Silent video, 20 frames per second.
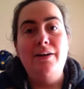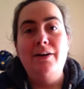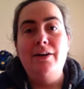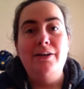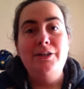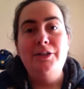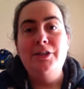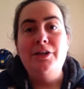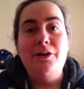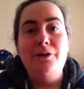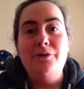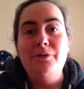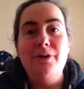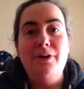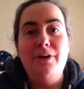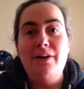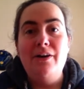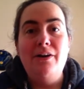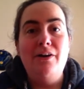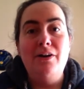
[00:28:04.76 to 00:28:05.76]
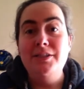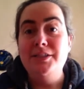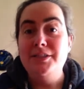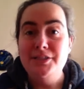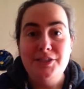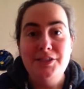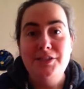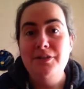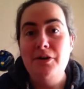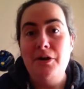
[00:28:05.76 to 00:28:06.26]
you know,
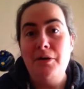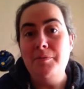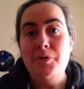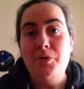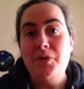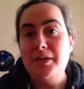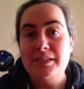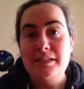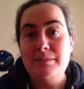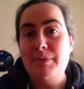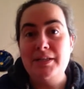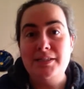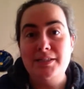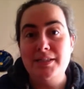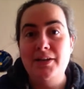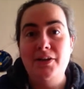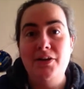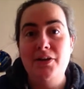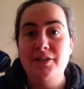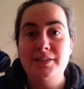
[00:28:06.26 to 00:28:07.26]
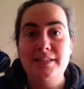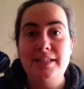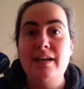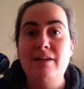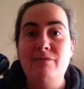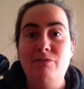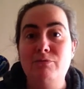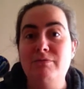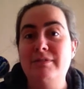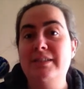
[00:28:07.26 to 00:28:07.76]
I'm not expecting her to
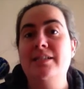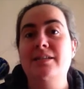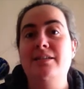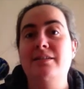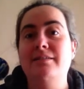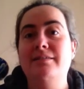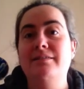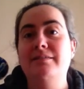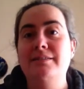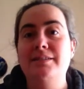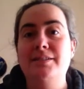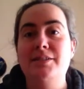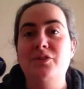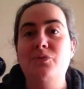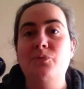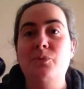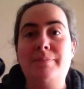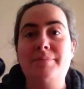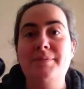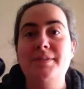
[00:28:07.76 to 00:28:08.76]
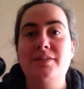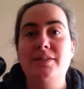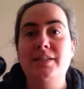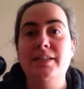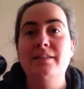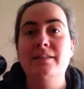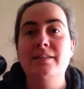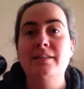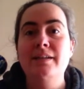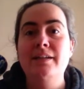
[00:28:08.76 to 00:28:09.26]
ever return to the
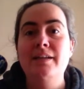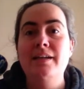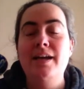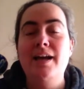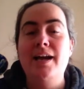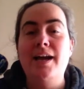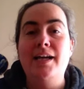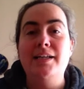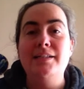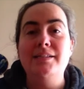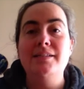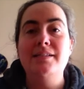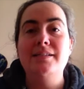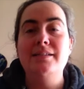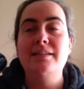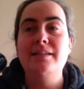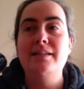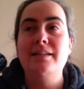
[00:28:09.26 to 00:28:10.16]
website, and